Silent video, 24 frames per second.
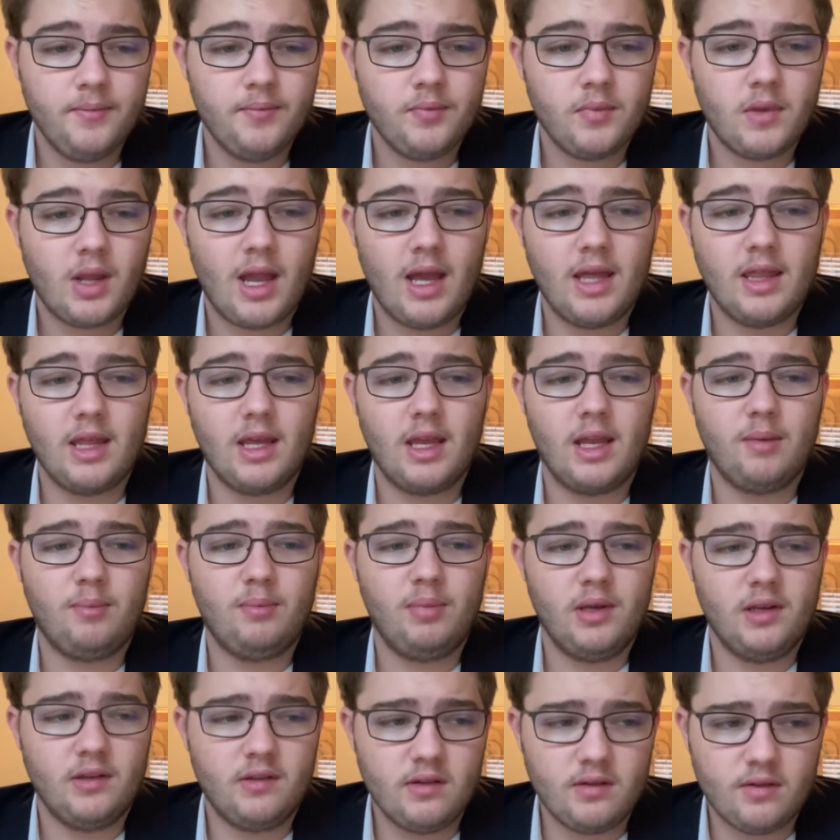and they get
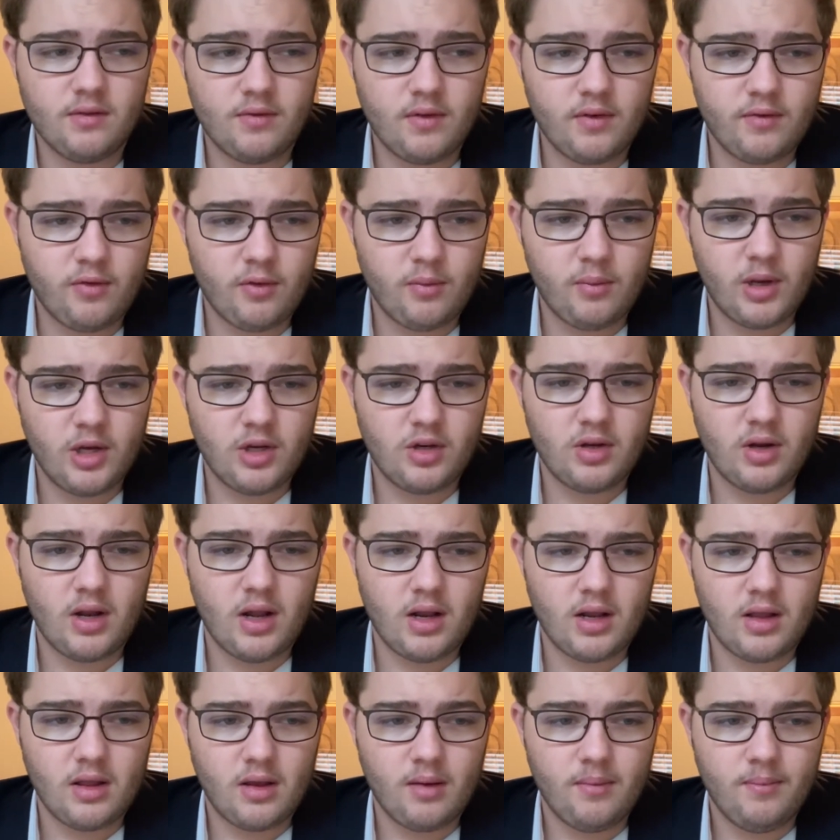pieces of information out
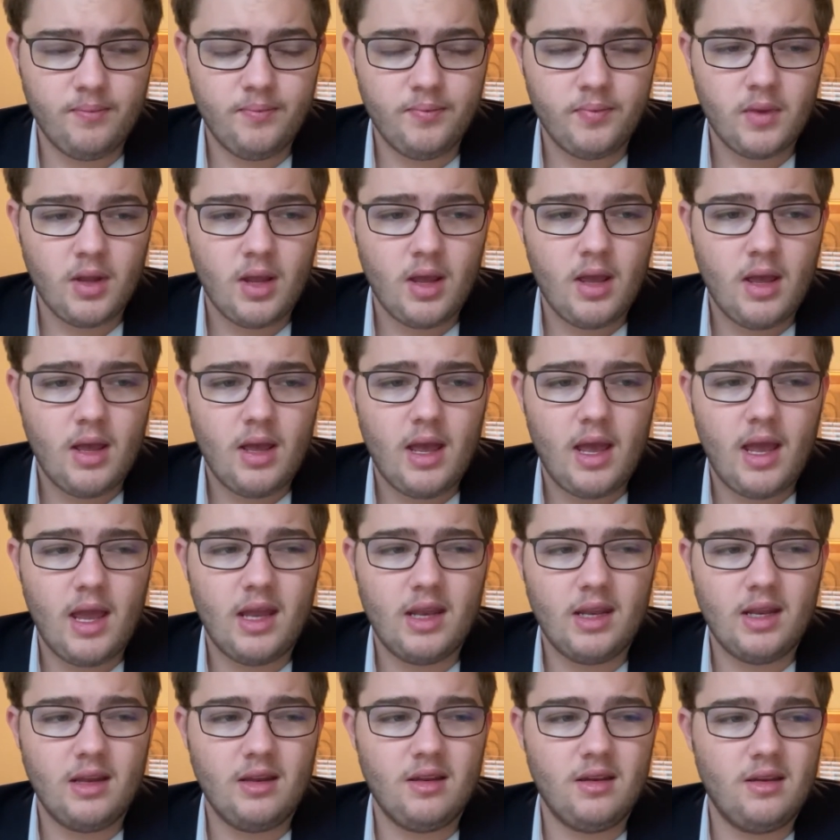of them,
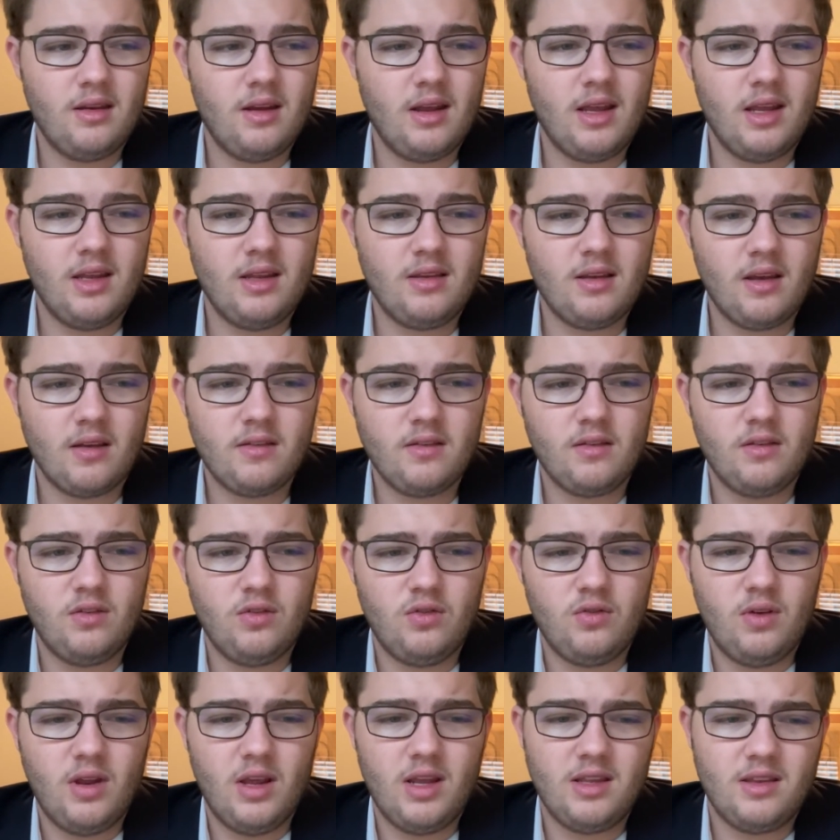and
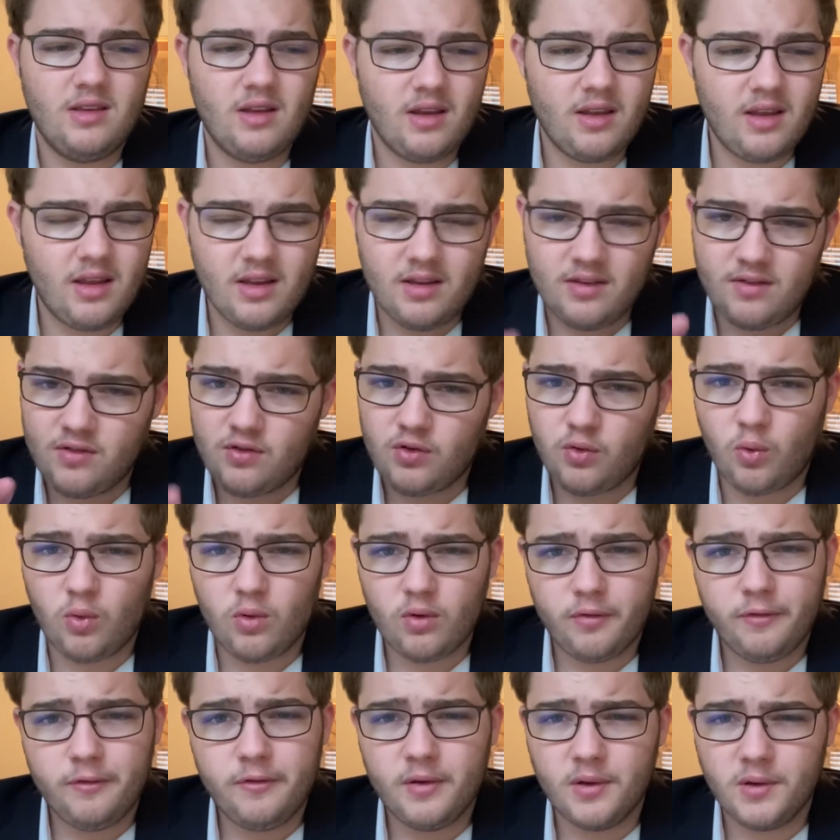it sort
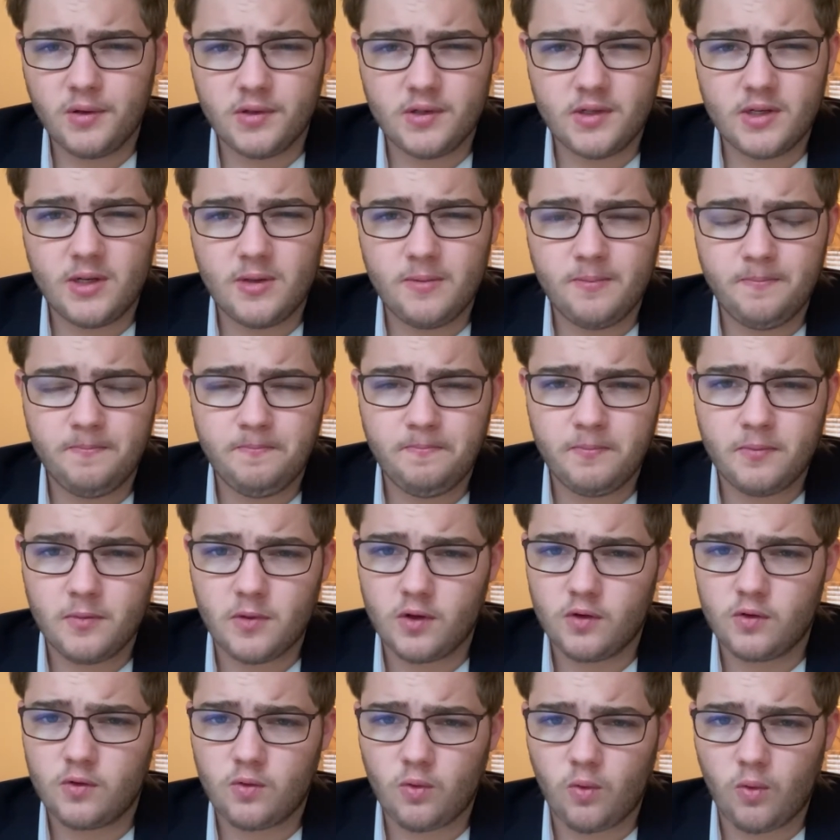of fills in the
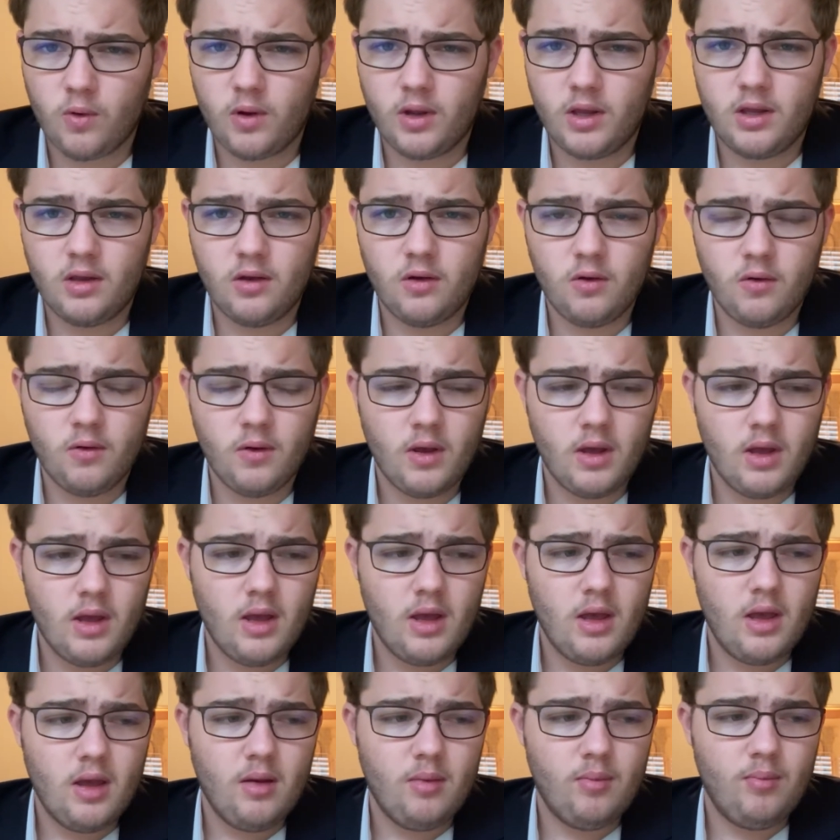story here,
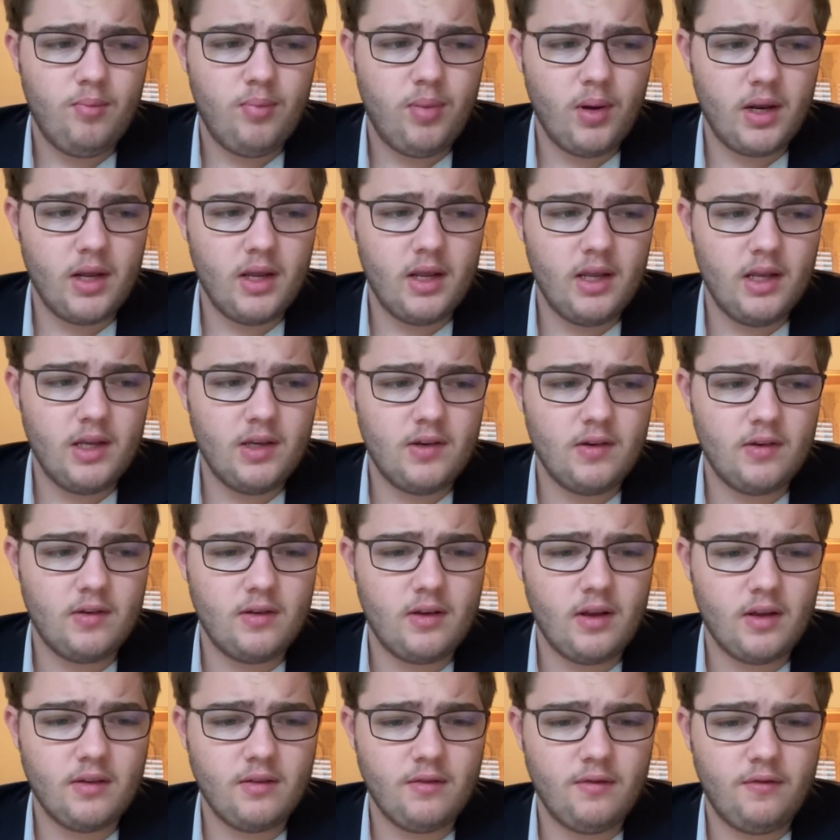but it just
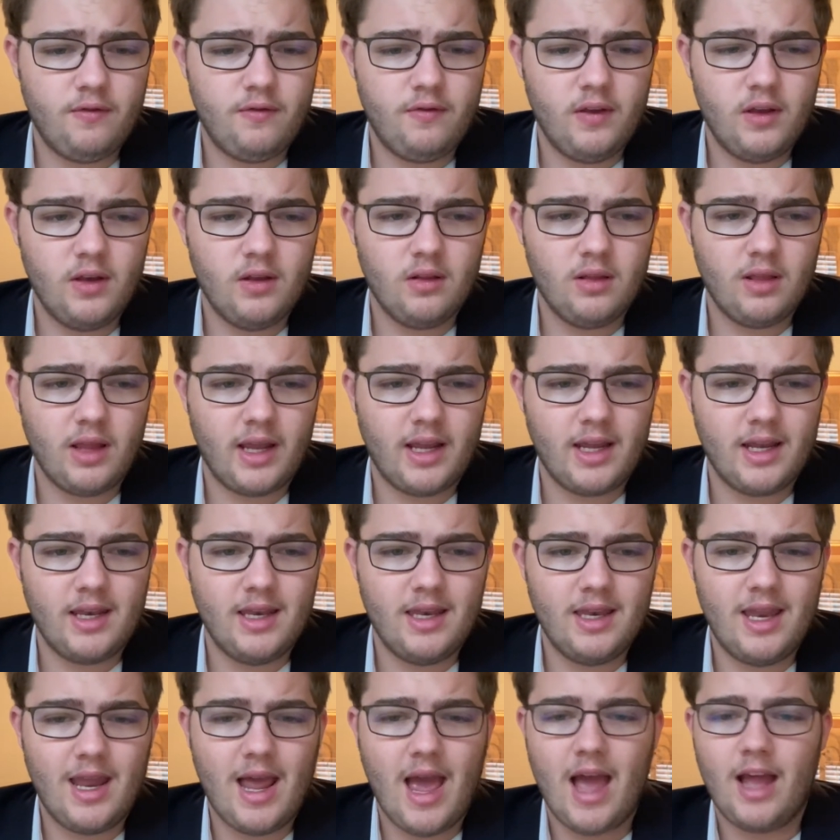doesn't feel like a
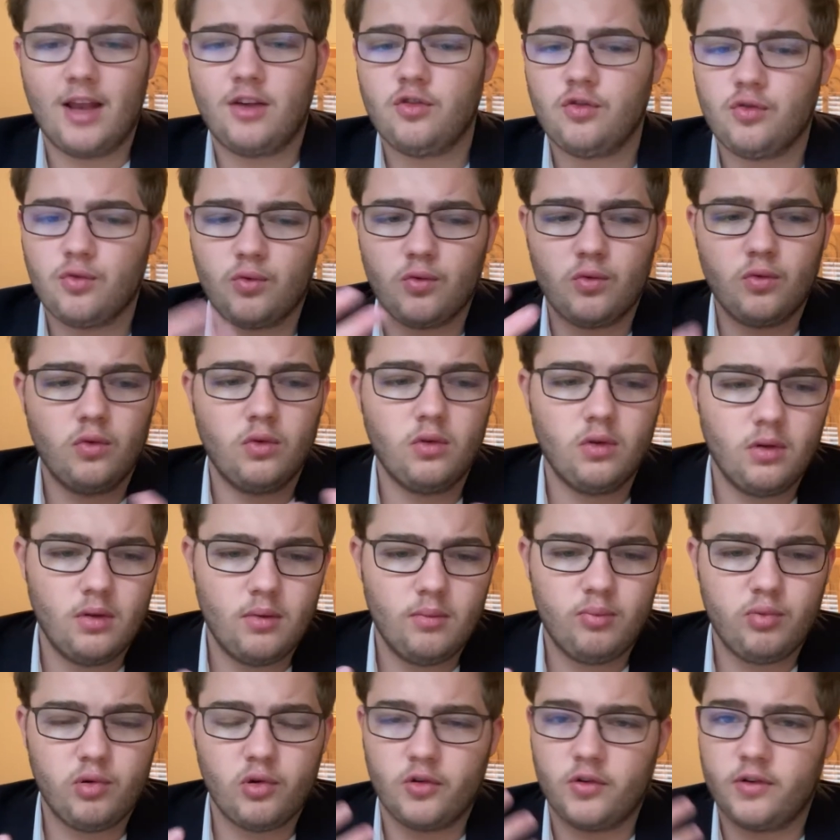natural
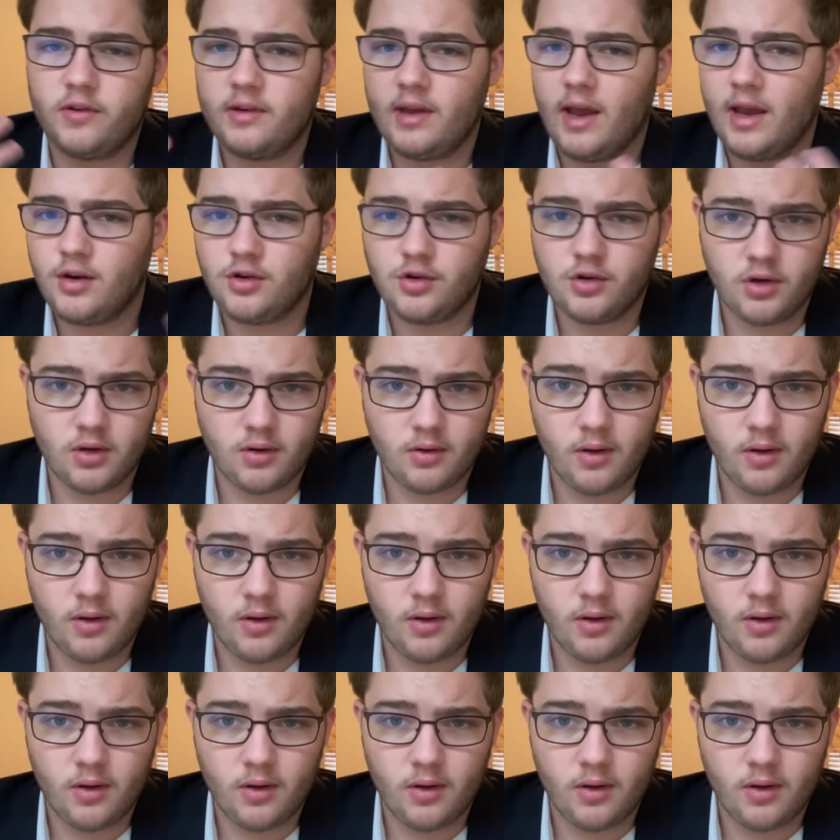procession